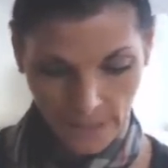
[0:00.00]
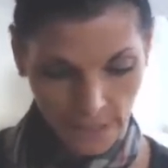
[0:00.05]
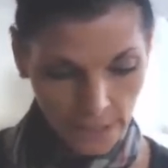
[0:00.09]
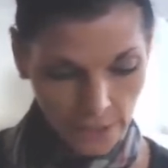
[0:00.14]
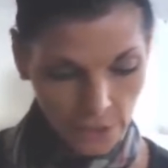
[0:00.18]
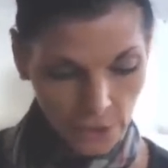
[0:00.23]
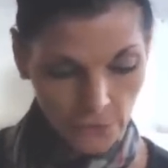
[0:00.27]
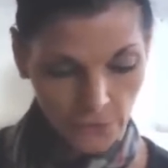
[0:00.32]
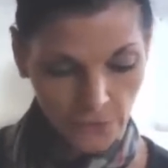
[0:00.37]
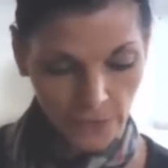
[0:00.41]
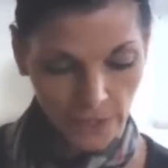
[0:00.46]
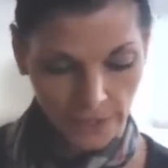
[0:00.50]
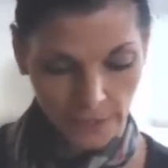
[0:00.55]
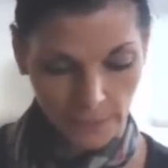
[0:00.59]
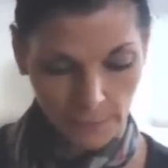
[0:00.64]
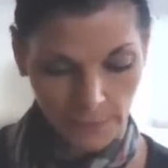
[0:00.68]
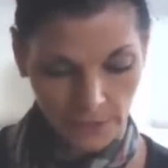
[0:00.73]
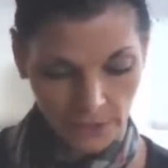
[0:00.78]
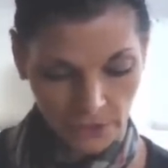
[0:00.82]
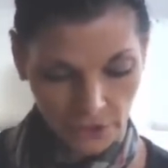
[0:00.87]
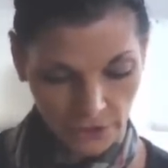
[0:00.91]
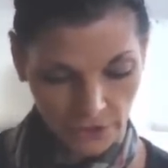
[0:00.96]
You've got the
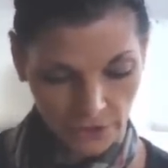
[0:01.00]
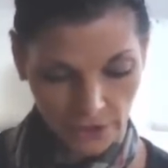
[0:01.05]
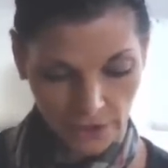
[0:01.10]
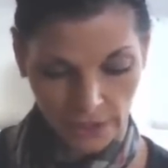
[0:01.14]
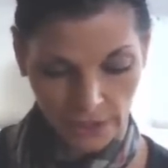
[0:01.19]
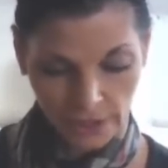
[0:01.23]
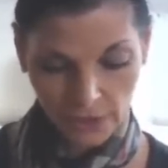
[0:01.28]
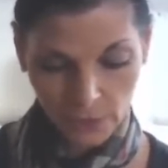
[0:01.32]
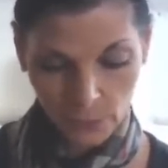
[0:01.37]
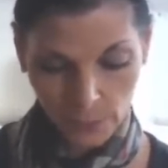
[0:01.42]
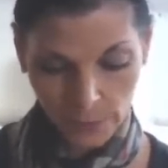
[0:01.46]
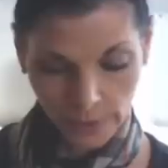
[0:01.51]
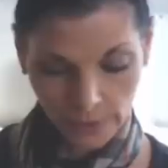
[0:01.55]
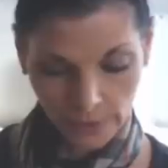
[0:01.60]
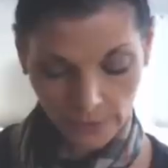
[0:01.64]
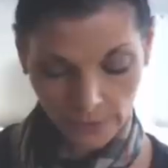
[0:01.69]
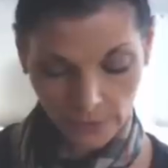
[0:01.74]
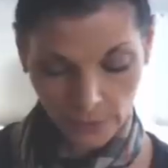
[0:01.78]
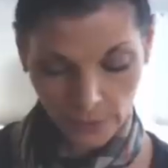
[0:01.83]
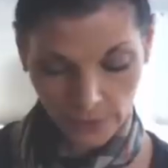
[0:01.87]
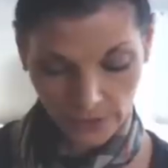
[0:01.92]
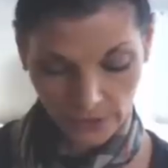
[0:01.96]
Magician and the Wheel of
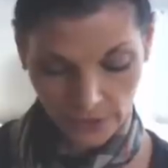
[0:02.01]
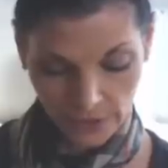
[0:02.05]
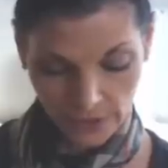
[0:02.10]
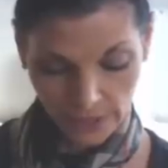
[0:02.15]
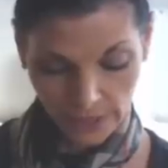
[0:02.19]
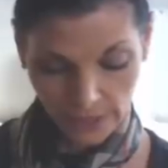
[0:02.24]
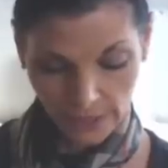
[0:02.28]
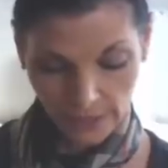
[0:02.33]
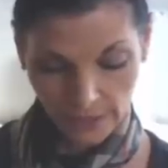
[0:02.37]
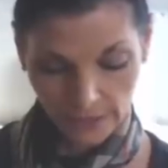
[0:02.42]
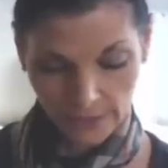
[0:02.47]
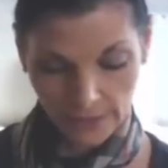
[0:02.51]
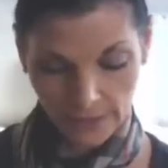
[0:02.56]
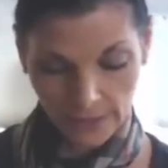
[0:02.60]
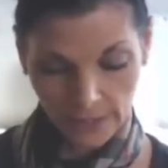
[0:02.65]
Fortune here.